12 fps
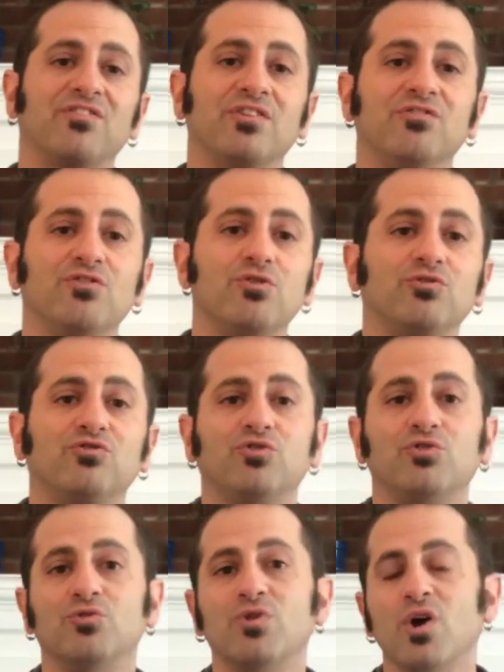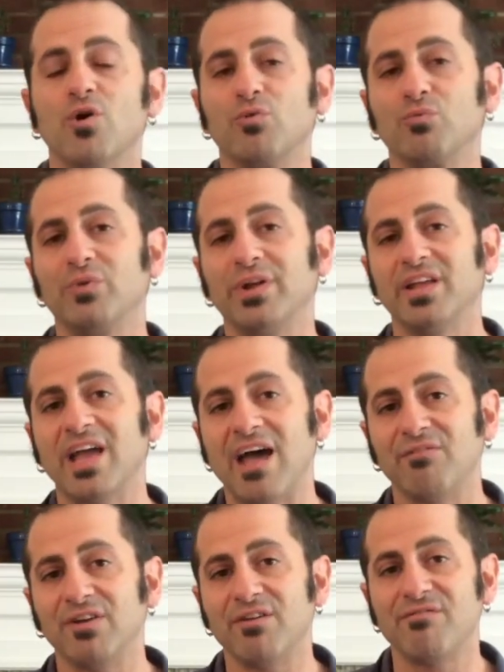can do to really
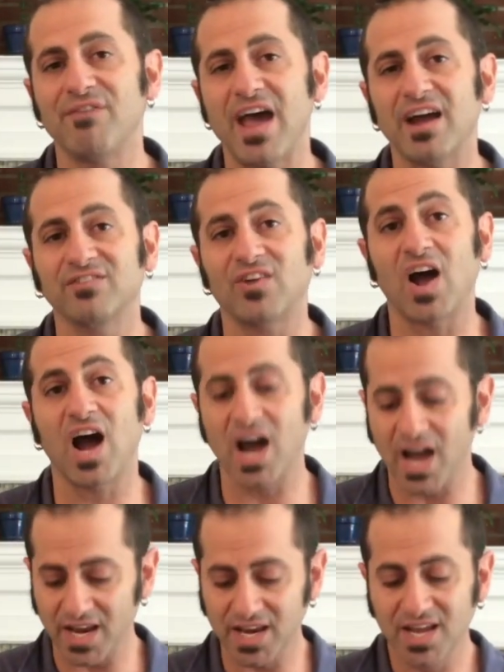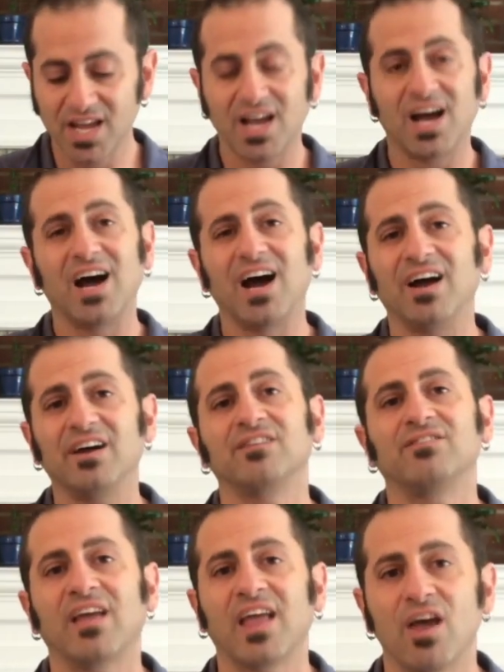have an effect on
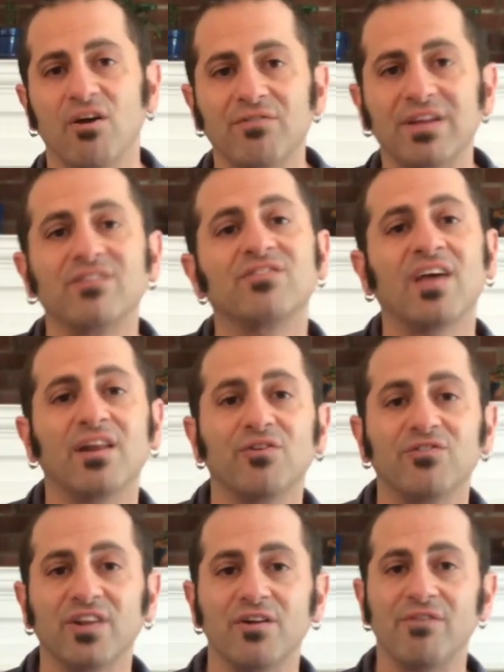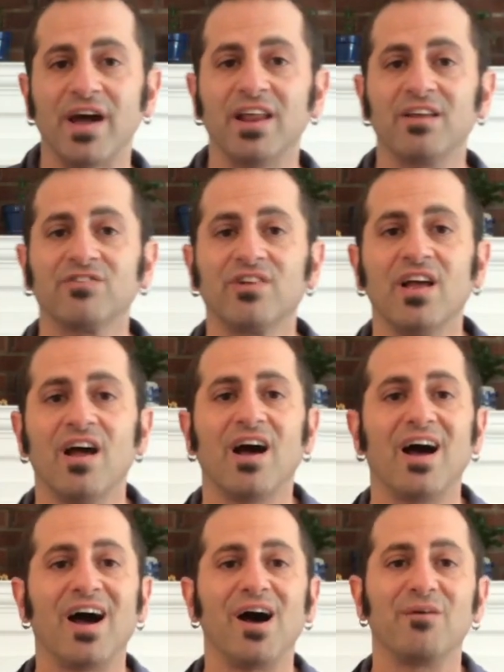Dequervain'S tenosynovitis.
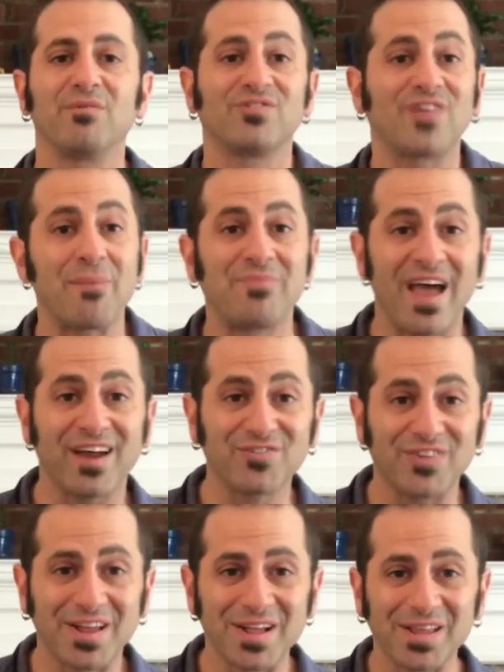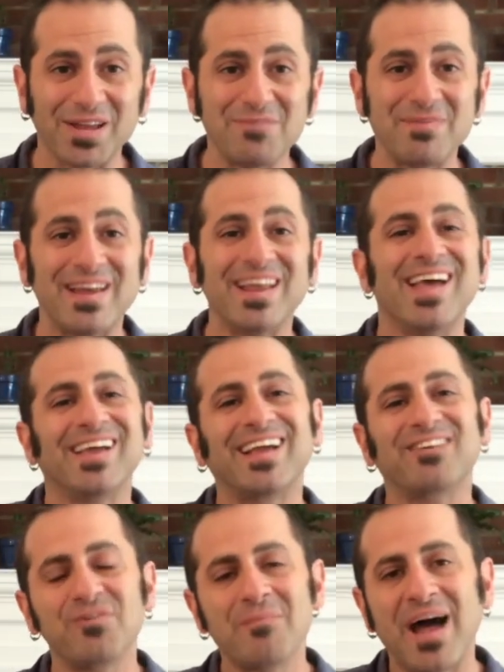Stop texting a little bit.
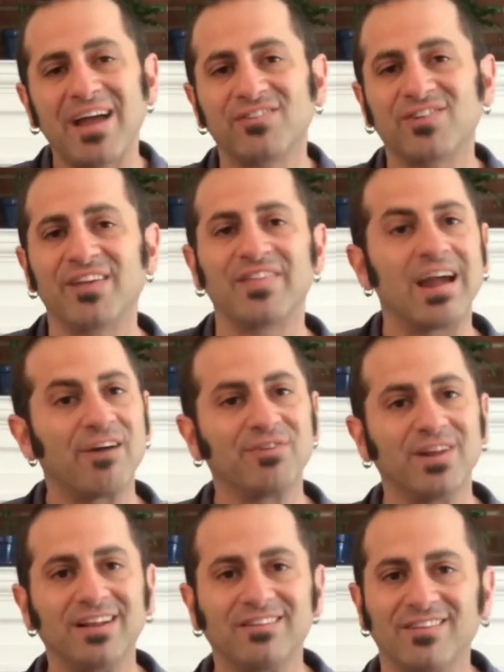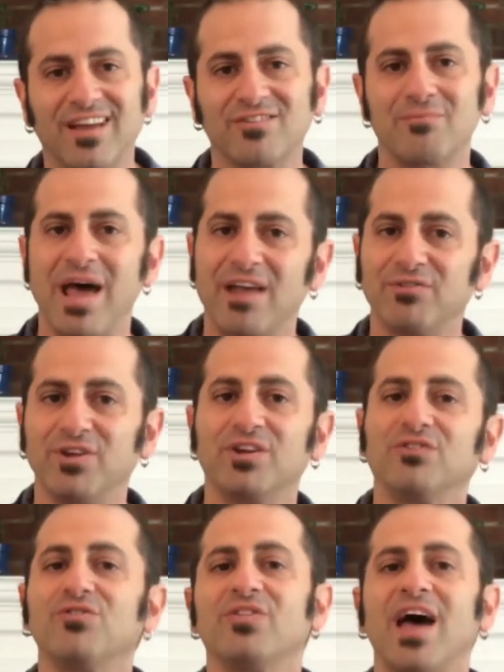Get some ice on there. If you need to take some Advil, you
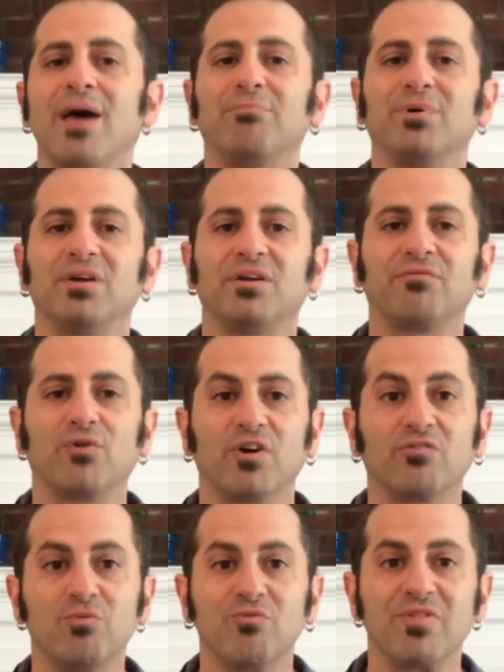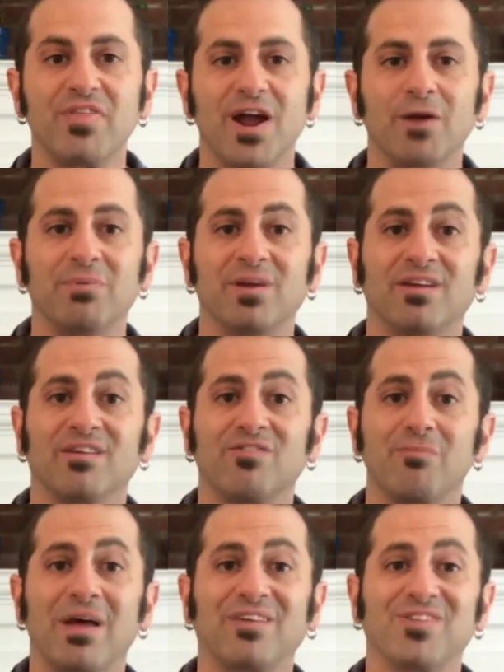can do that. But of course, movement therapy is
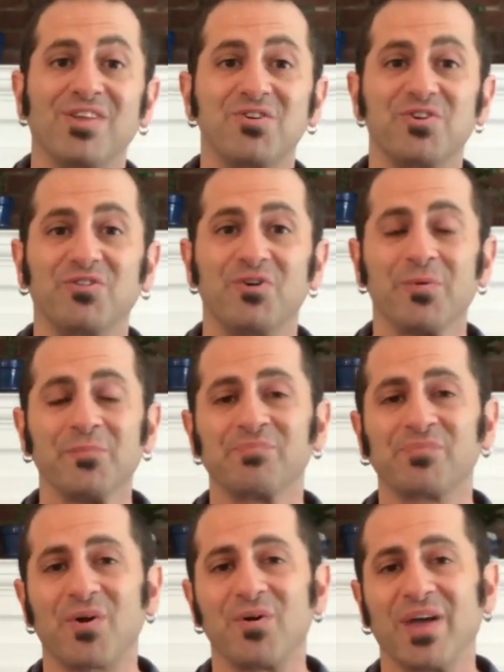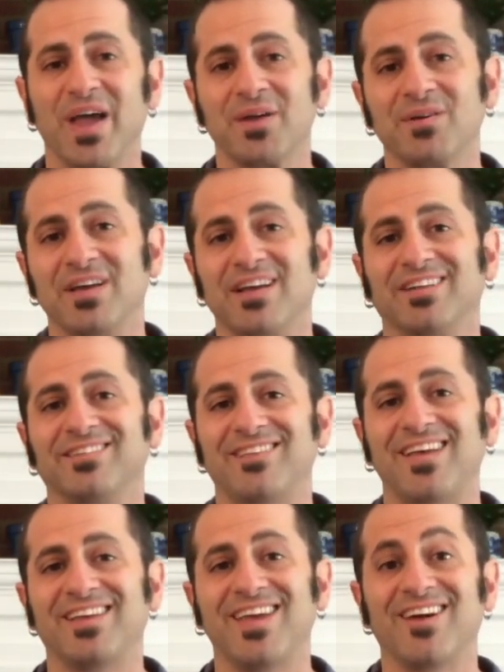the best thing you can do. Okay?
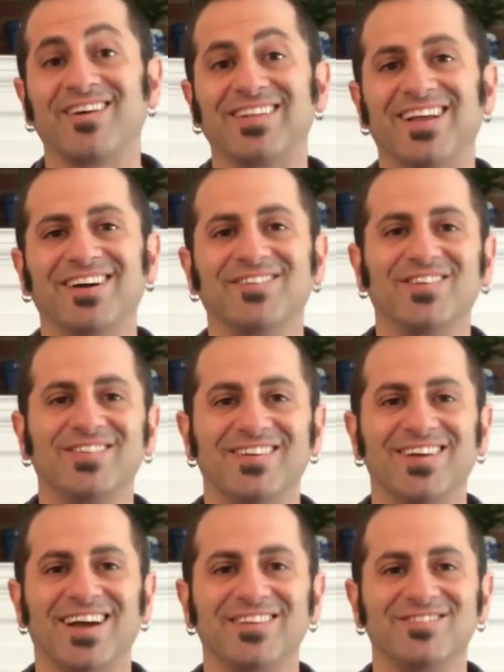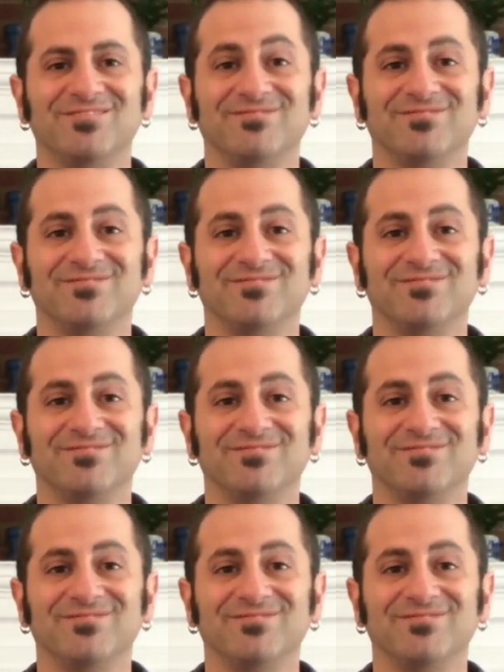Take care. Good luck. We'll see you guys.